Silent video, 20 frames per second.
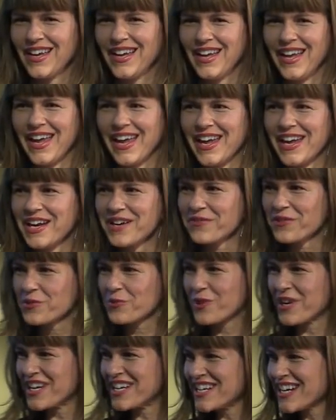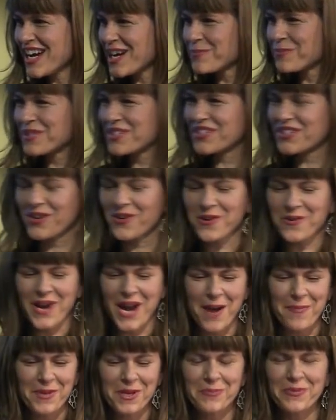Hey everyone, I'm so
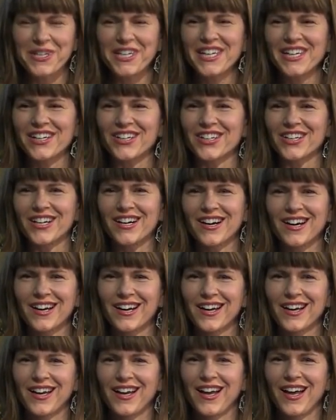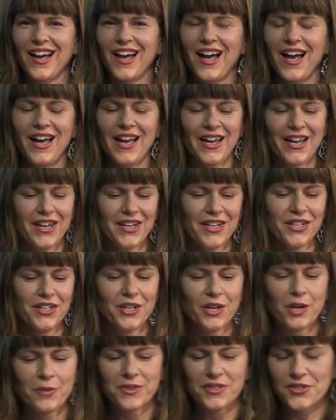happy to be here. You
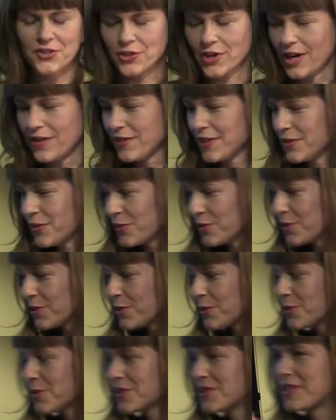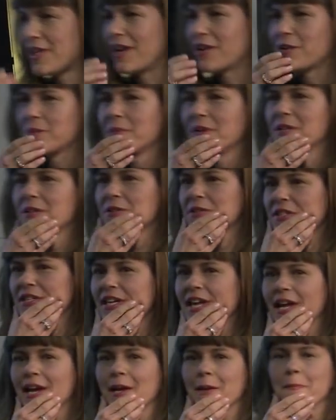know, I was driving through Sacramento
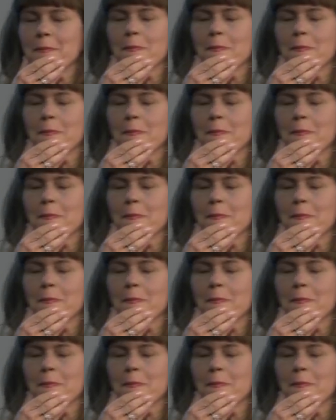today,